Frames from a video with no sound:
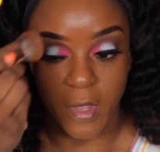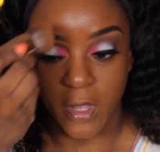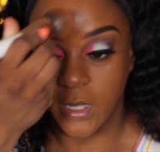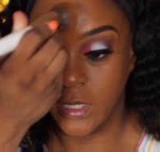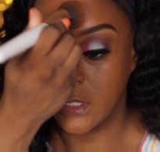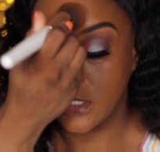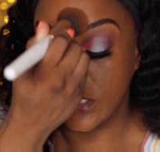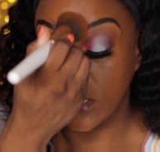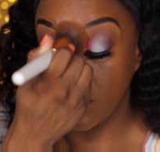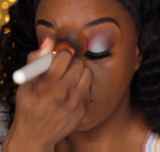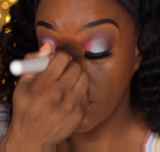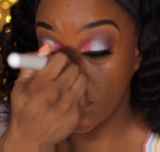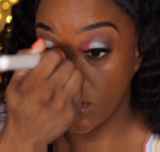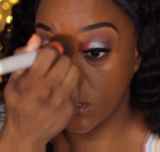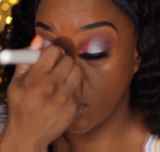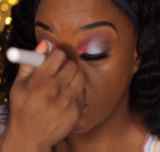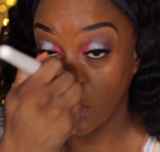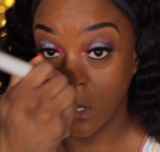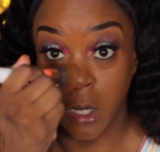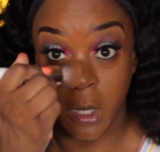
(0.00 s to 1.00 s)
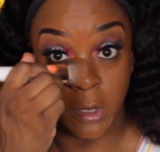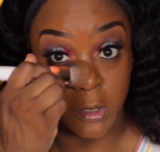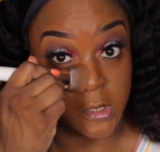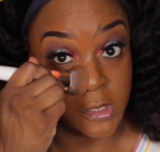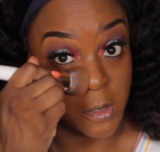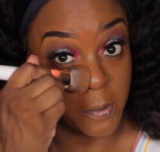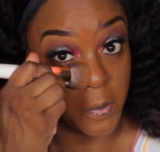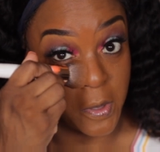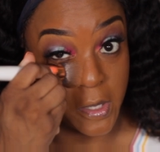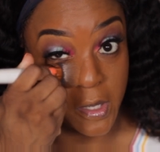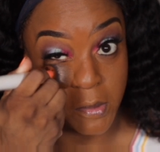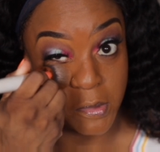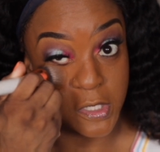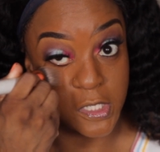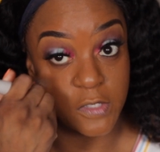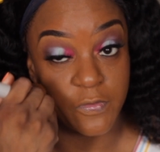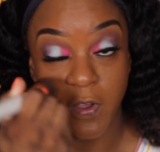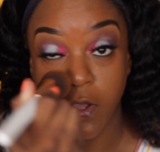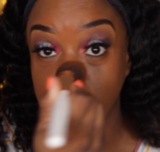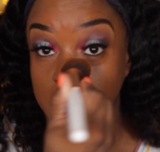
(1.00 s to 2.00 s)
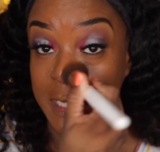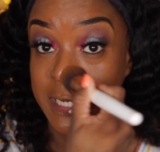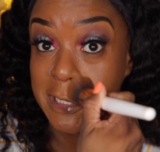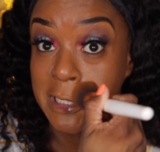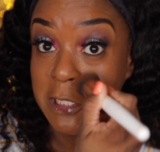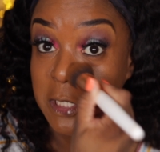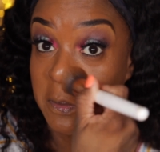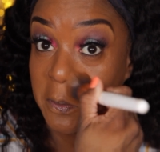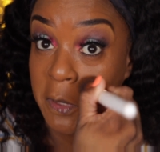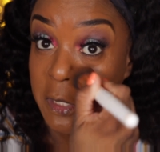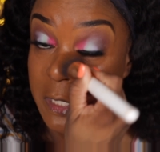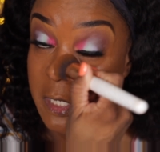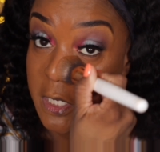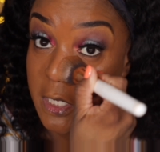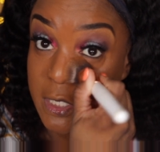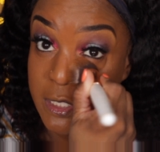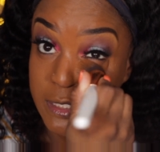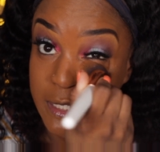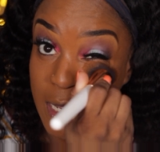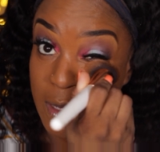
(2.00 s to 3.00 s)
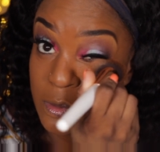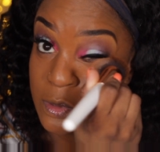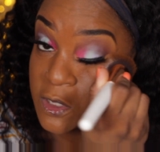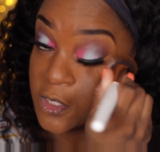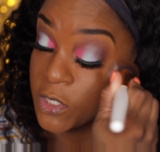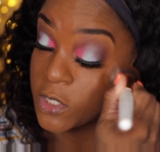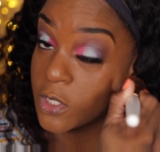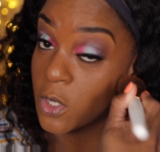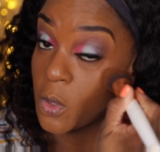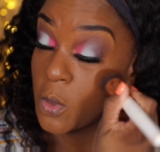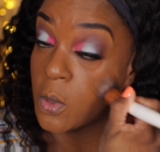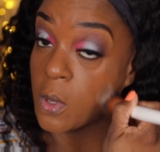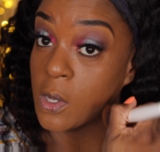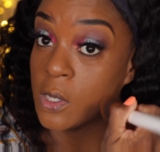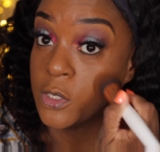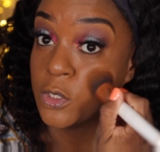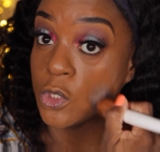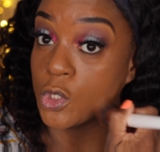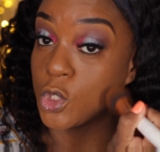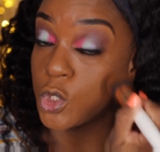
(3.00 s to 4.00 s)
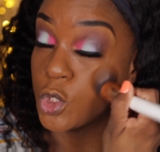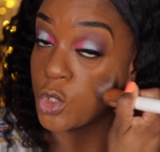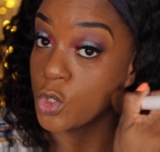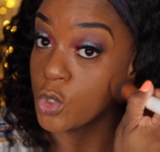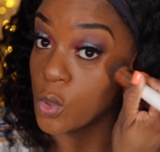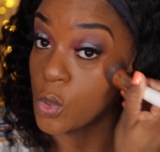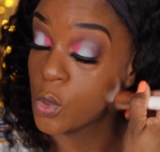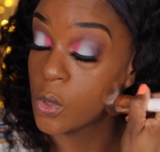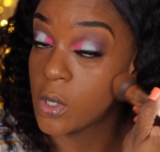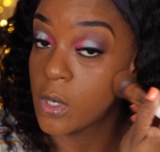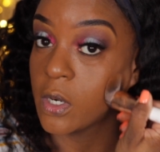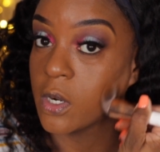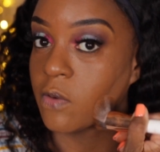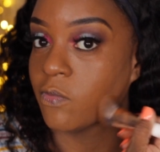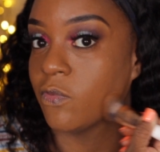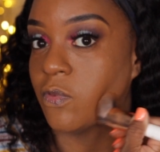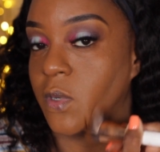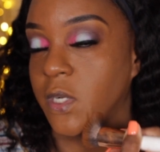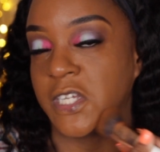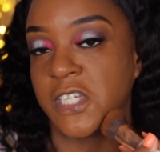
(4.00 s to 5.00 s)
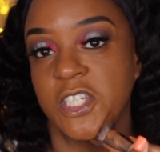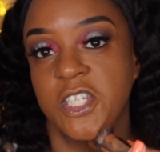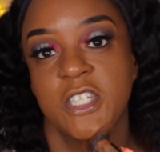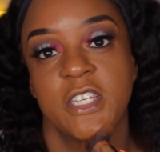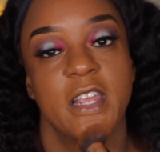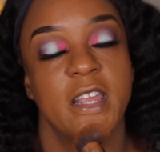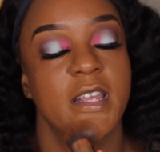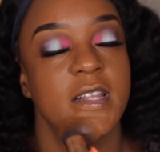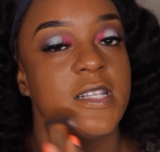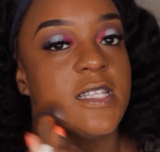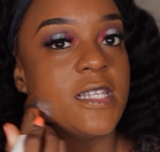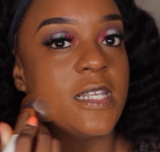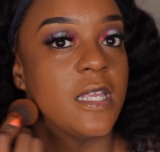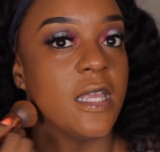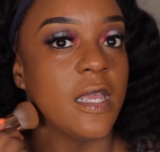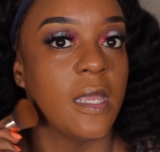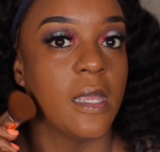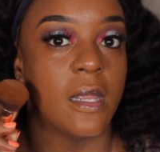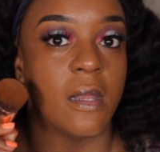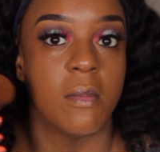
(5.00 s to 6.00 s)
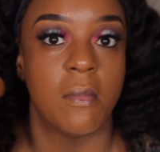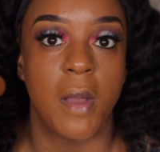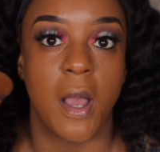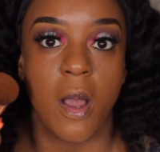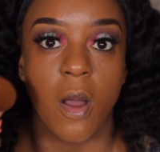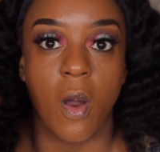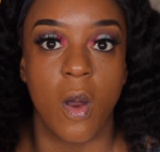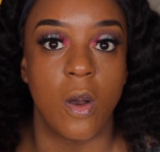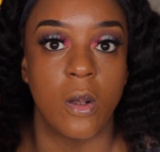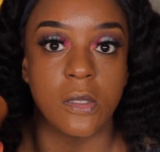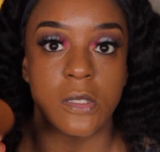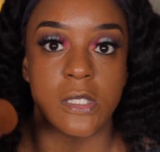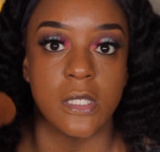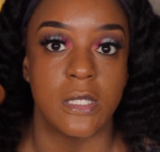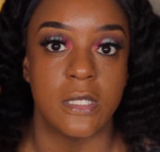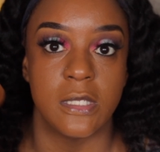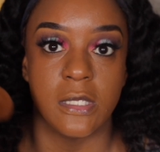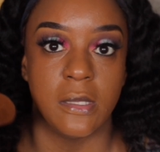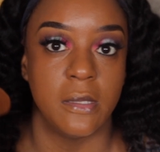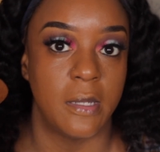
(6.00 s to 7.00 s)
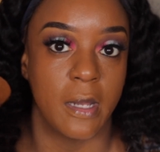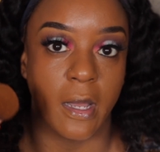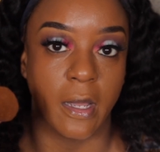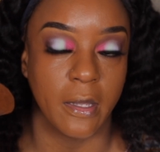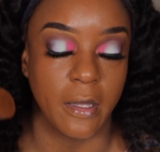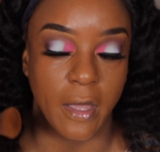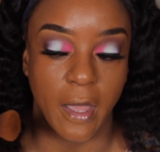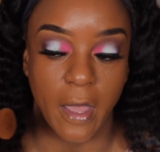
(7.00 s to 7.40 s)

it took me so long to pick up this foundation because I was so unsure of what shade to get and my Ulta did not